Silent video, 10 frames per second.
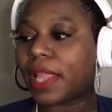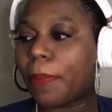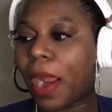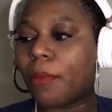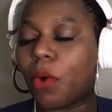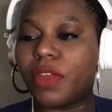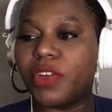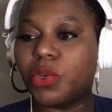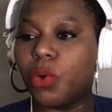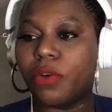they probably won't
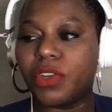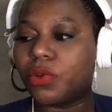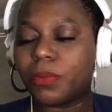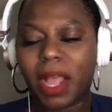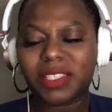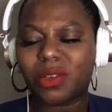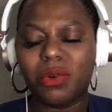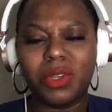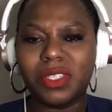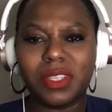even do a reunion. My
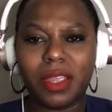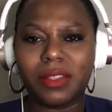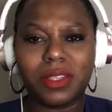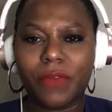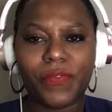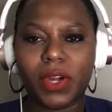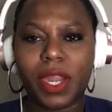school is different.